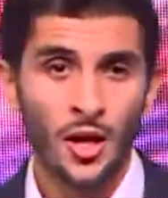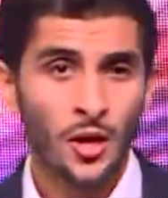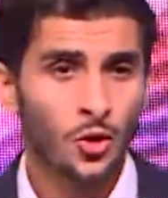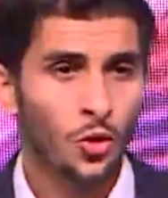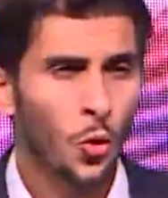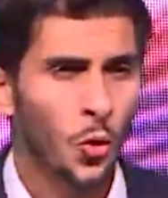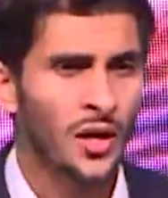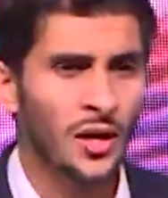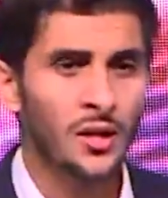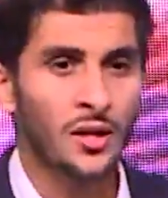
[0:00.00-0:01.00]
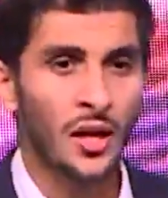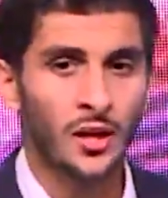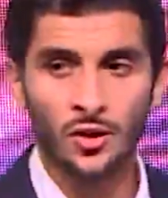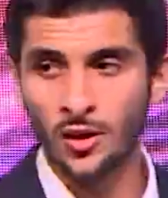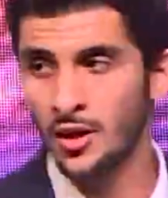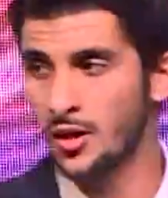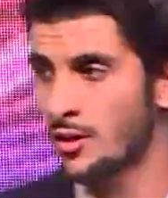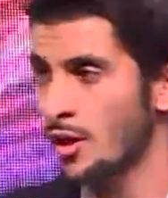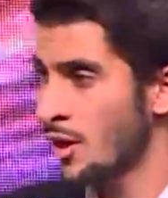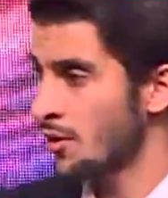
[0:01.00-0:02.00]
You quickly calculate
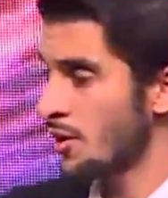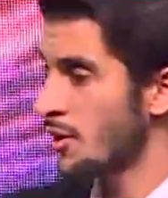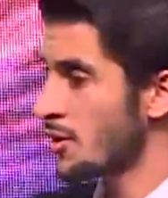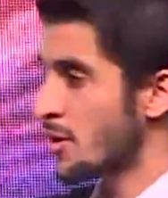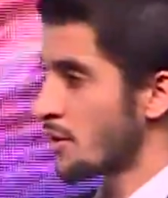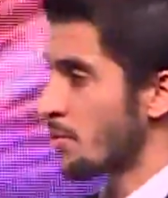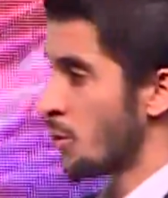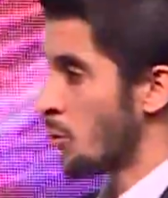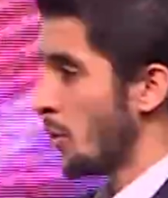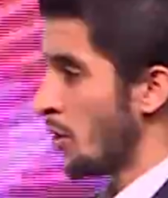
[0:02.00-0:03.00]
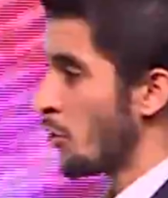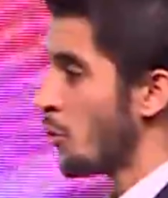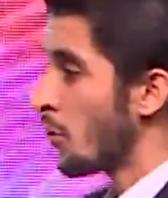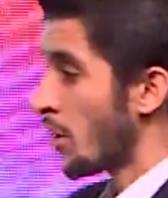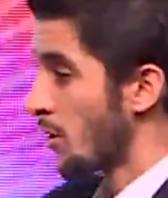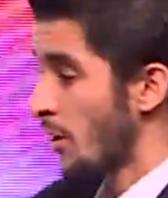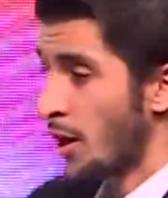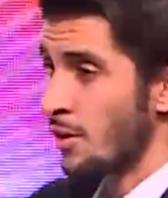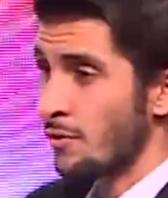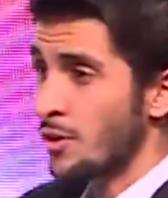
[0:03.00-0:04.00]
the distance between you and the
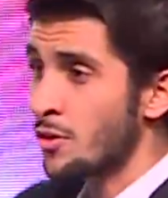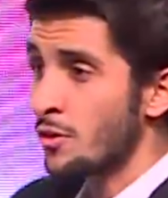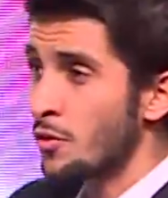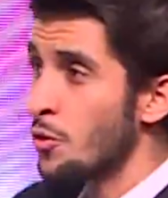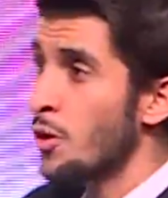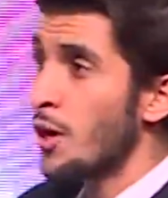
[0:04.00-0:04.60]
car in front of you,